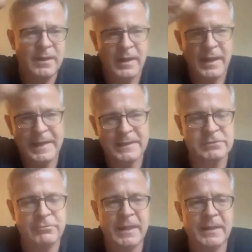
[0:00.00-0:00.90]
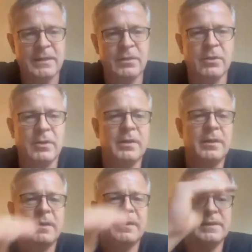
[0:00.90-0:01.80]
highest ranking
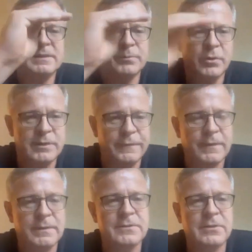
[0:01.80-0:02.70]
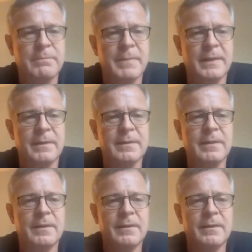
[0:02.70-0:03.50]
law that is more difficult to amend